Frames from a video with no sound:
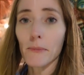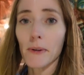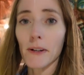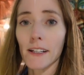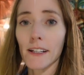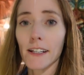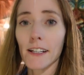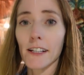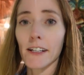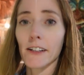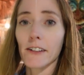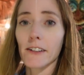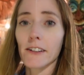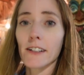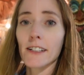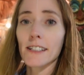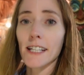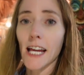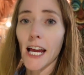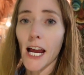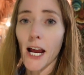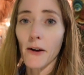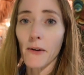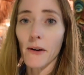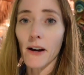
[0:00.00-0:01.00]
but here is
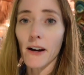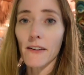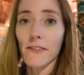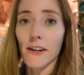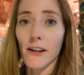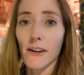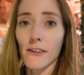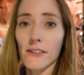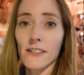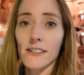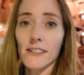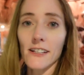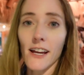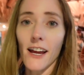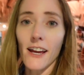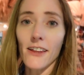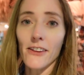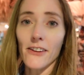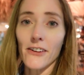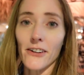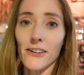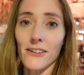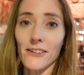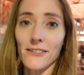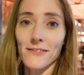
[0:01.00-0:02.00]
how I found
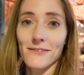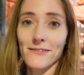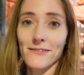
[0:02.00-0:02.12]
Skylar.